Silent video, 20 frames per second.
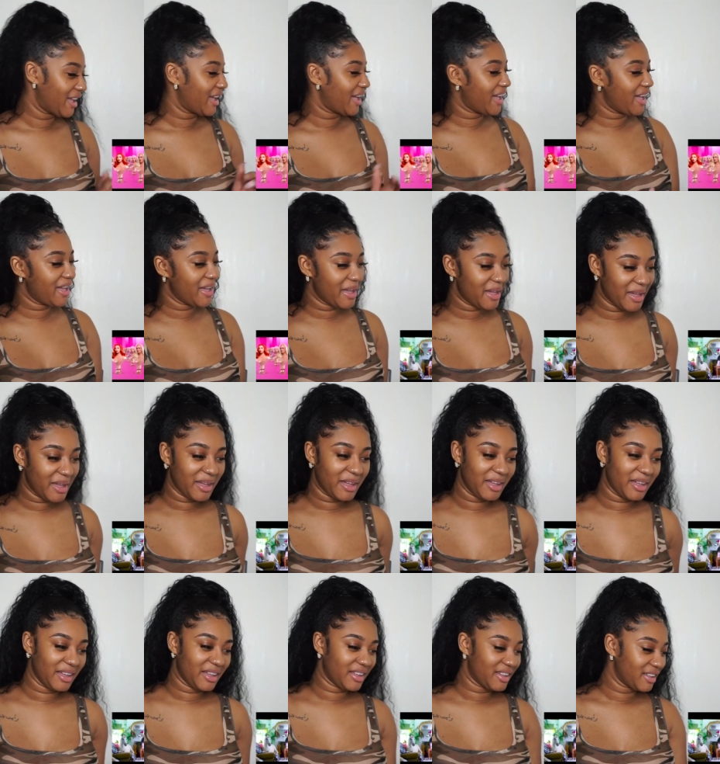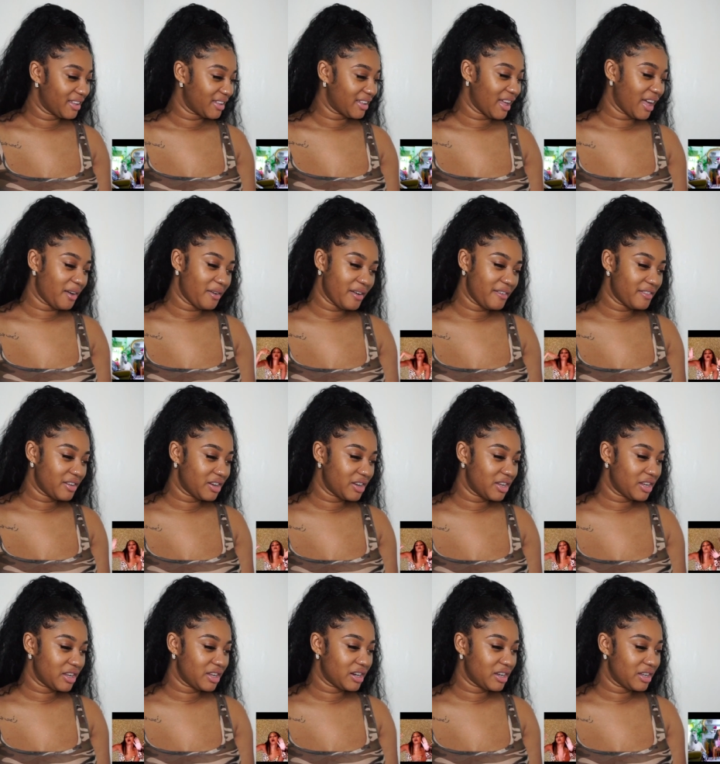hey
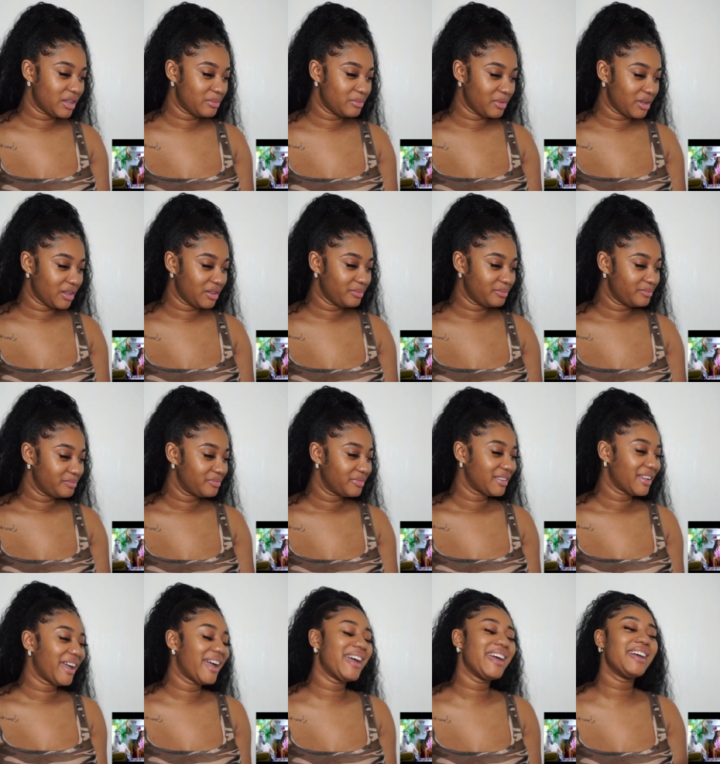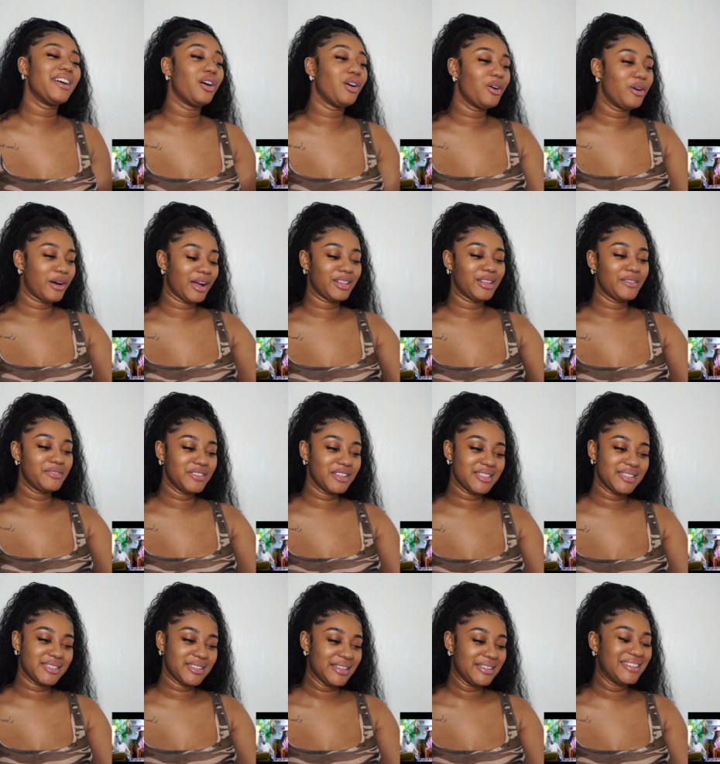and, oh i love
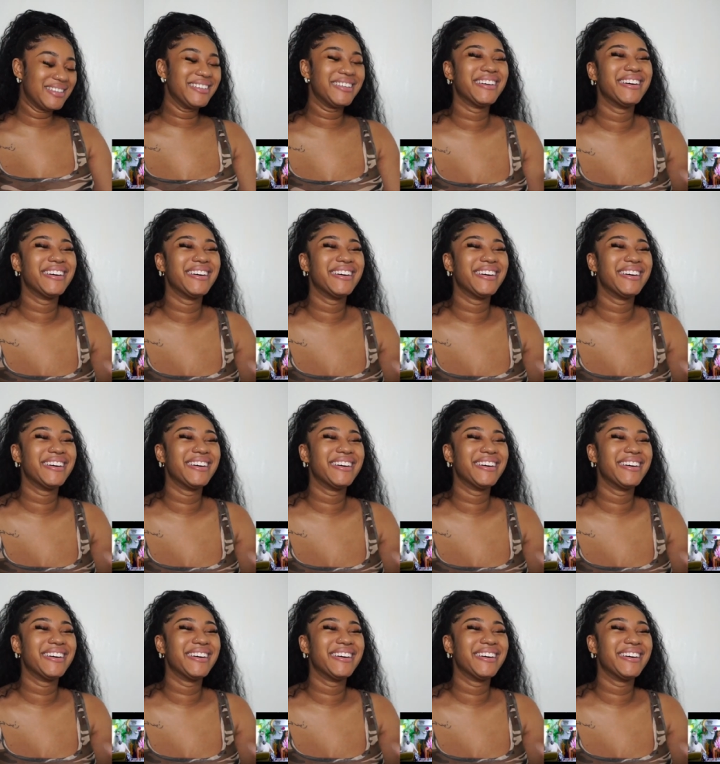this thing